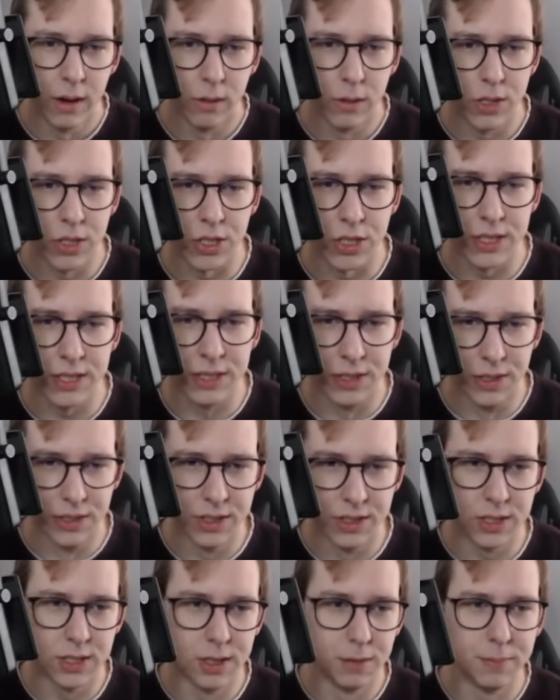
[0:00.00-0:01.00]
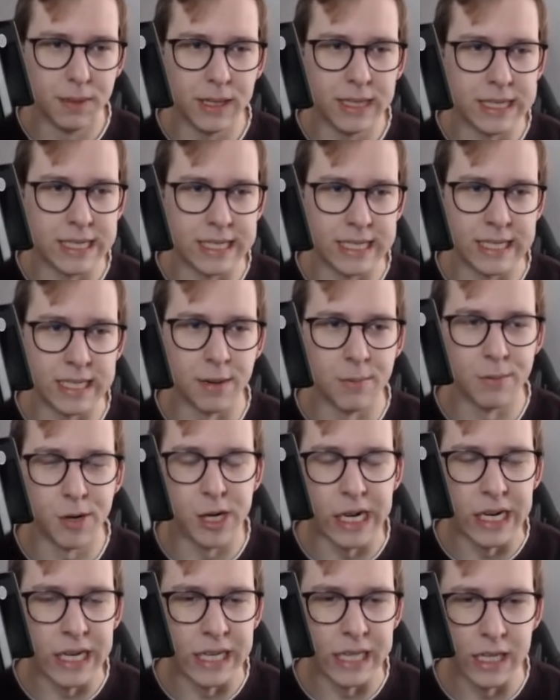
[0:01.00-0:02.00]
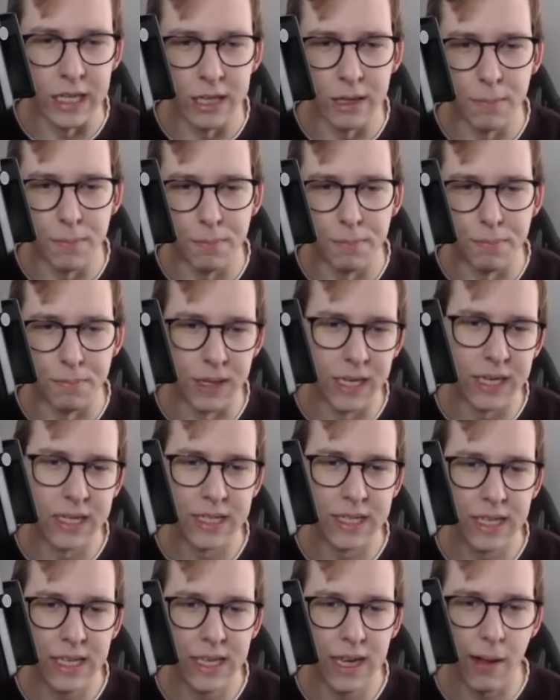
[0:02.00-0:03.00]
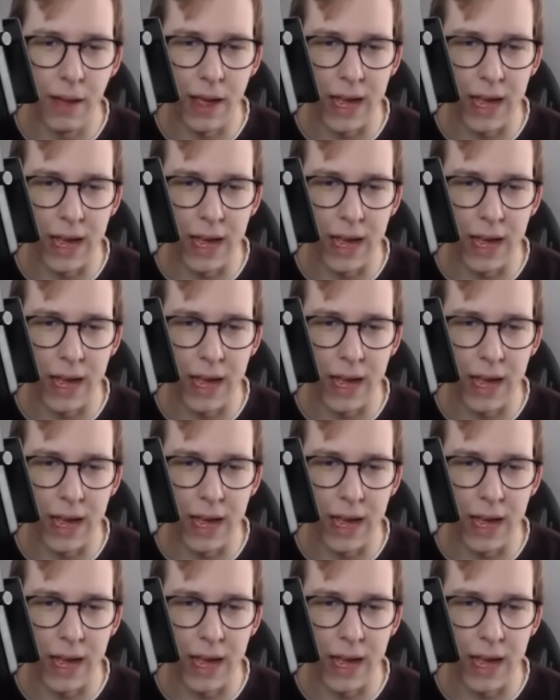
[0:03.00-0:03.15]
which is going to be somewhere in the B tier.